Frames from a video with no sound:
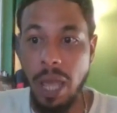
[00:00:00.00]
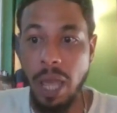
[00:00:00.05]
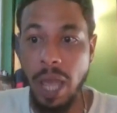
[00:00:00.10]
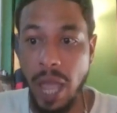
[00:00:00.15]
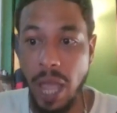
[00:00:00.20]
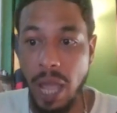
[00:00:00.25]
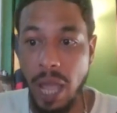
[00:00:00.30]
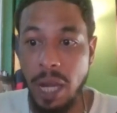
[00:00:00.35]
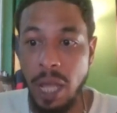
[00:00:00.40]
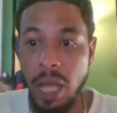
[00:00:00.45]

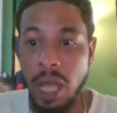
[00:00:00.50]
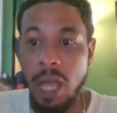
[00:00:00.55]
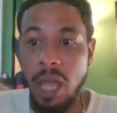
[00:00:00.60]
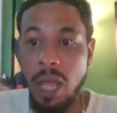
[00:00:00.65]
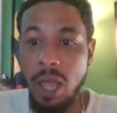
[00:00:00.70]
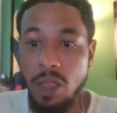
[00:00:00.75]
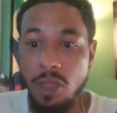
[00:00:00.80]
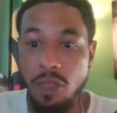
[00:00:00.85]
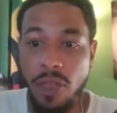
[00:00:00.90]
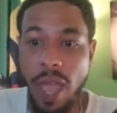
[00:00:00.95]
And
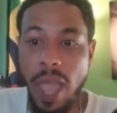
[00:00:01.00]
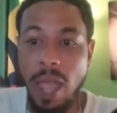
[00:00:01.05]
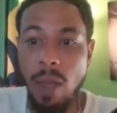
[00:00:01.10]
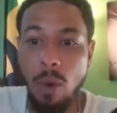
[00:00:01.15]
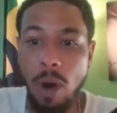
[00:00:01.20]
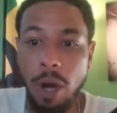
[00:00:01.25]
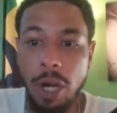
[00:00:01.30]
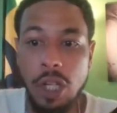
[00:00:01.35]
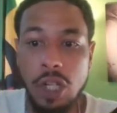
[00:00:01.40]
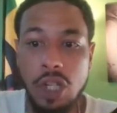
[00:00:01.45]
they
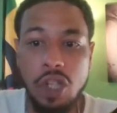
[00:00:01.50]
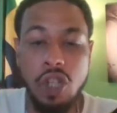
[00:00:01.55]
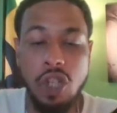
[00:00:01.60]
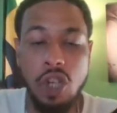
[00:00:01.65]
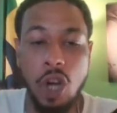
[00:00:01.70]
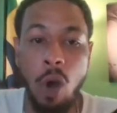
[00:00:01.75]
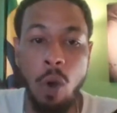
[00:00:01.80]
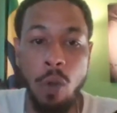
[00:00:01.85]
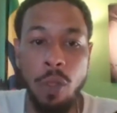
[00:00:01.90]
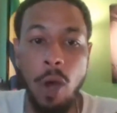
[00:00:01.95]
want to
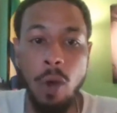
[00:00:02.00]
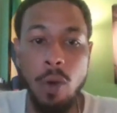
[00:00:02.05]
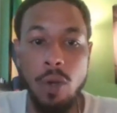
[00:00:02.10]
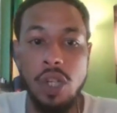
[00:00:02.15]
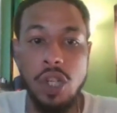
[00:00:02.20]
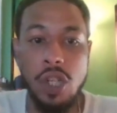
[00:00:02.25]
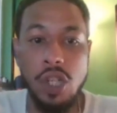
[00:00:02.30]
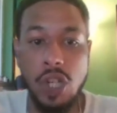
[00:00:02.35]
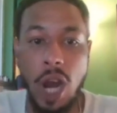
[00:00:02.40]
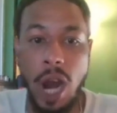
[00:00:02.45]
show those
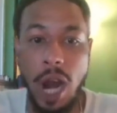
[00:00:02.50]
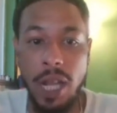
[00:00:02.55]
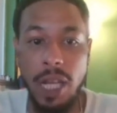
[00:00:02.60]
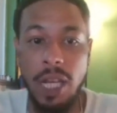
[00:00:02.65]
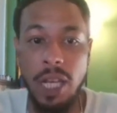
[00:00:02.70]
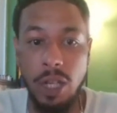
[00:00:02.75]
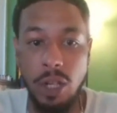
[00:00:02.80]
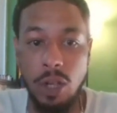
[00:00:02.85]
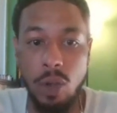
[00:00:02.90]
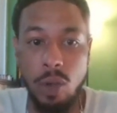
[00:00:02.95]

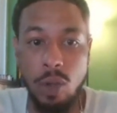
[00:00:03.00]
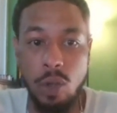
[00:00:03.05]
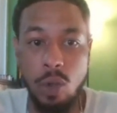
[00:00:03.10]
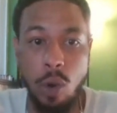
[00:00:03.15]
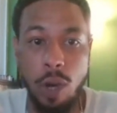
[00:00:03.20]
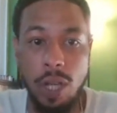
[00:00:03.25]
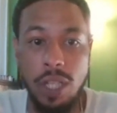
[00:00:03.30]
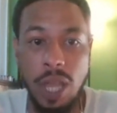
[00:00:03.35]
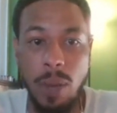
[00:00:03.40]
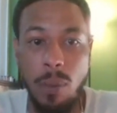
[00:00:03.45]
shiny new
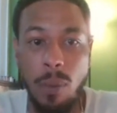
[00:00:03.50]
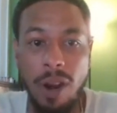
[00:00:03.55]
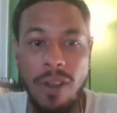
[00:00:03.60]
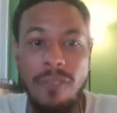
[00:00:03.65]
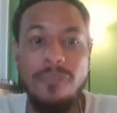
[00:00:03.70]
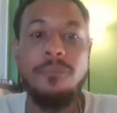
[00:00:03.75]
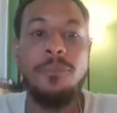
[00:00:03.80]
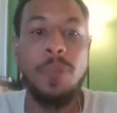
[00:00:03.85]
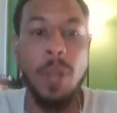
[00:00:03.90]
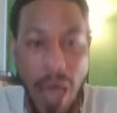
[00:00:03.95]
toys. They want
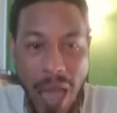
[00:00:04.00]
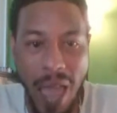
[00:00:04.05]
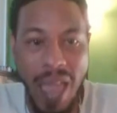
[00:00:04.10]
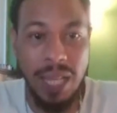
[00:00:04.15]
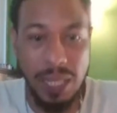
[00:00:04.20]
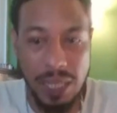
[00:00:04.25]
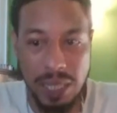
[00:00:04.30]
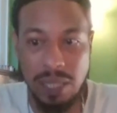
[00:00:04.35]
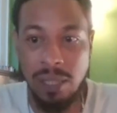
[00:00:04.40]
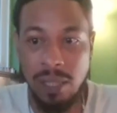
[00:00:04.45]
to
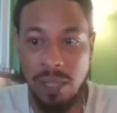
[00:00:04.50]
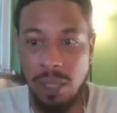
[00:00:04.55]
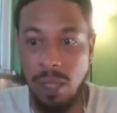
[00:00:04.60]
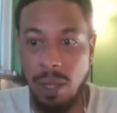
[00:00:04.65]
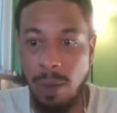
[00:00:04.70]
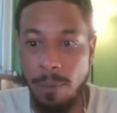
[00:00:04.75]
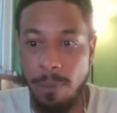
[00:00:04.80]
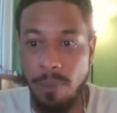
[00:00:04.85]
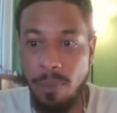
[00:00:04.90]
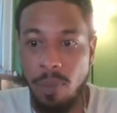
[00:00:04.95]
flex.
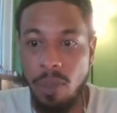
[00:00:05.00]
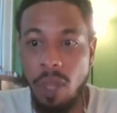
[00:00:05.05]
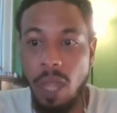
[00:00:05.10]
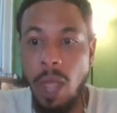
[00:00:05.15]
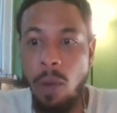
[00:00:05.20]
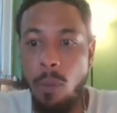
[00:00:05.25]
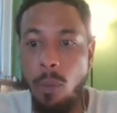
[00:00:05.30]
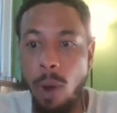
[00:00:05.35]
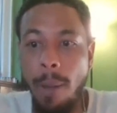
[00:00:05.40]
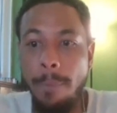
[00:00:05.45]

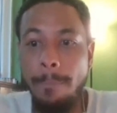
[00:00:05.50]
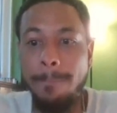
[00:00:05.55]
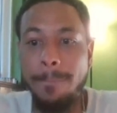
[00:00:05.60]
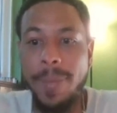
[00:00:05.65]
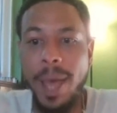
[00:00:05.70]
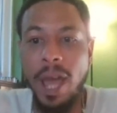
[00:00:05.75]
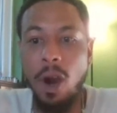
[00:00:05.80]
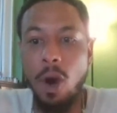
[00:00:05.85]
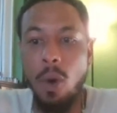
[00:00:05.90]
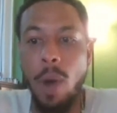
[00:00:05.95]
And what
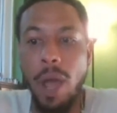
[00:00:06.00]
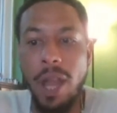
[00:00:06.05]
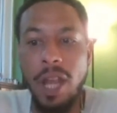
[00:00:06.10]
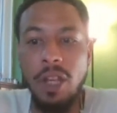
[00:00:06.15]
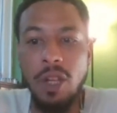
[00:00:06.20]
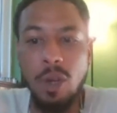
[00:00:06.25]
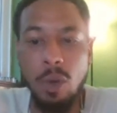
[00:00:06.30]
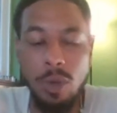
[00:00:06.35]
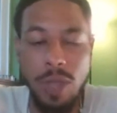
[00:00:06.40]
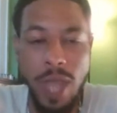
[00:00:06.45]
better way to
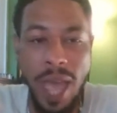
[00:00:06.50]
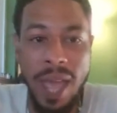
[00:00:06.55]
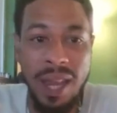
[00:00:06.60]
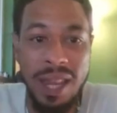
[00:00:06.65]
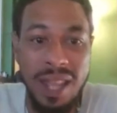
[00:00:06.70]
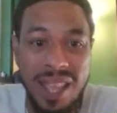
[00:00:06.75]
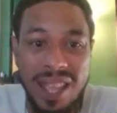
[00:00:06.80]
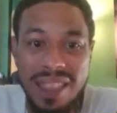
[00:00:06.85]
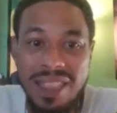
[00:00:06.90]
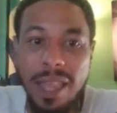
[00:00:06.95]
do that
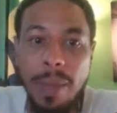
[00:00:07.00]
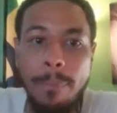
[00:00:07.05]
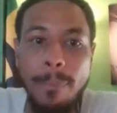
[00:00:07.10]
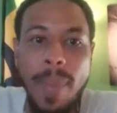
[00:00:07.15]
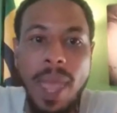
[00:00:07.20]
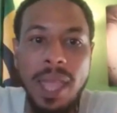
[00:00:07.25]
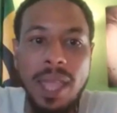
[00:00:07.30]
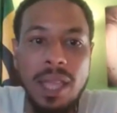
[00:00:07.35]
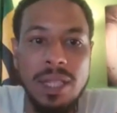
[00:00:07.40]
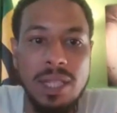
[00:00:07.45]
than
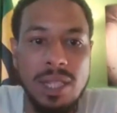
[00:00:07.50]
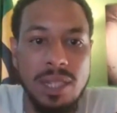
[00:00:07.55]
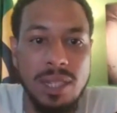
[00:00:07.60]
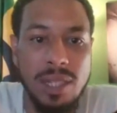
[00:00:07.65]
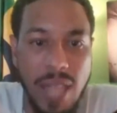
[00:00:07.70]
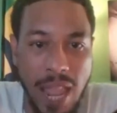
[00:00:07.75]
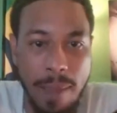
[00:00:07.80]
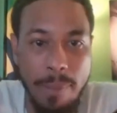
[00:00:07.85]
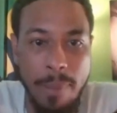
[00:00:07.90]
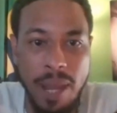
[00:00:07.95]
make a
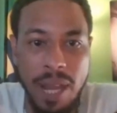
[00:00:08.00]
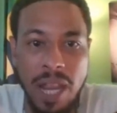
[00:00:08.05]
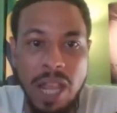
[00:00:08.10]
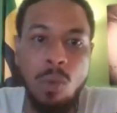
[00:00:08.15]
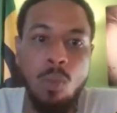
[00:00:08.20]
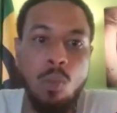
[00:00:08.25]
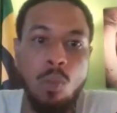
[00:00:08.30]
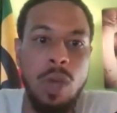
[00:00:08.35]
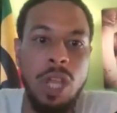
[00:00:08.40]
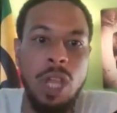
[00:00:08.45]
statement
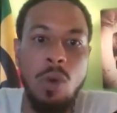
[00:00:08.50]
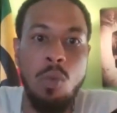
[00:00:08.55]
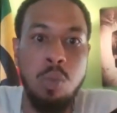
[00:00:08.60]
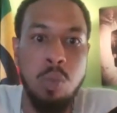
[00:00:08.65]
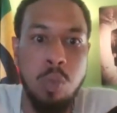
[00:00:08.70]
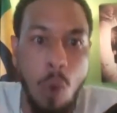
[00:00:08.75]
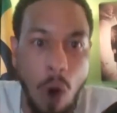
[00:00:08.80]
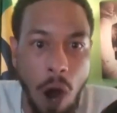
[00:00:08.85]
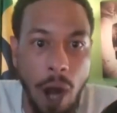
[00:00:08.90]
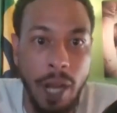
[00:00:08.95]
in week
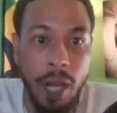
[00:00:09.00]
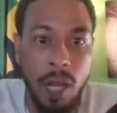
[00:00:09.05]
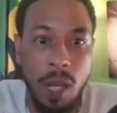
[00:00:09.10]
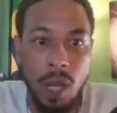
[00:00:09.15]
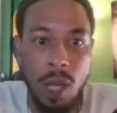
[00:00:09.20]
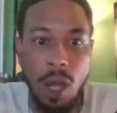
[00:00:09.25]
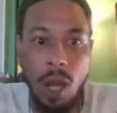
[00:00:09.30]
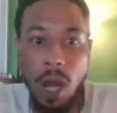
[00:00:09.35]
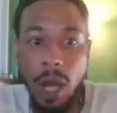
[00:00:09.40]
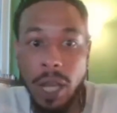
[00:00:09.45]
one
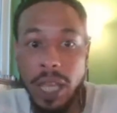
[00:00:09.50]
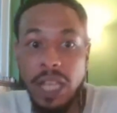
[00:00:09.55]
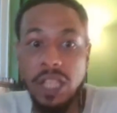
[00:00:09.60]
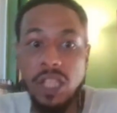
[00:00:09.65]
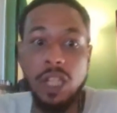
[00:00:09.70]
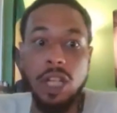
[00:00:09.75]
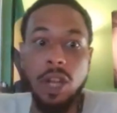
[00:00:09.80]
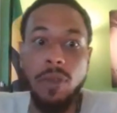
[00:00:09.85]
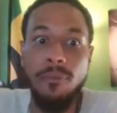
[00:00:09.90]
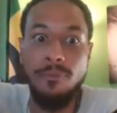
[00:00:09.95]
against
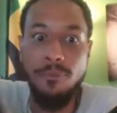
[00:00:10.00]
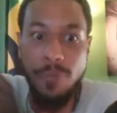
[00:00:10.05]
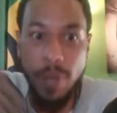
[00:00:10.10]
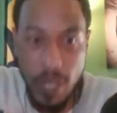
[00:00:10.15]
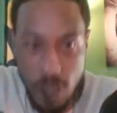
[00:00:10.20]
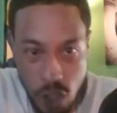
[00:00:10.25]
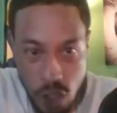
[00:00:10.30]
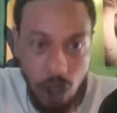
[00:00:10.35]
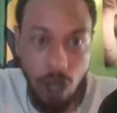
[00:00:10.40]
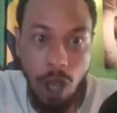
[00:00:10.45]
a
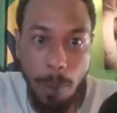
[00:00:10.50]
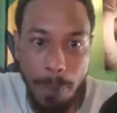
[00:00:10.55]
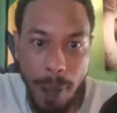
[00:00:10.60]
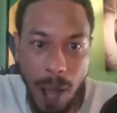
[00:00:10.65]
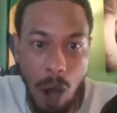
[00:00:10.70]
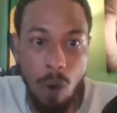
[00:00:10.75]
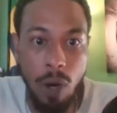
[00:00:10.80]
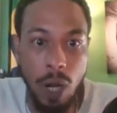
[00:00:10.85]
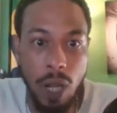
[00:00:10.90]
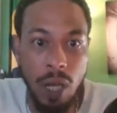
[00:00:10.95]
divisional
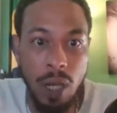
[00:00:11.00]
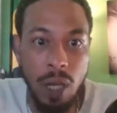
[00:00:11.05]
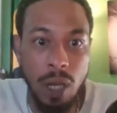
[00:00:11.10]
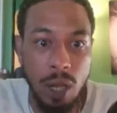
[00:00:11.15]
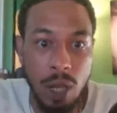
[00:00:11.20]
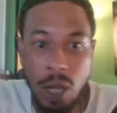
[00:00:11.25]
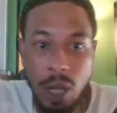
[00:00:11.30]
opponent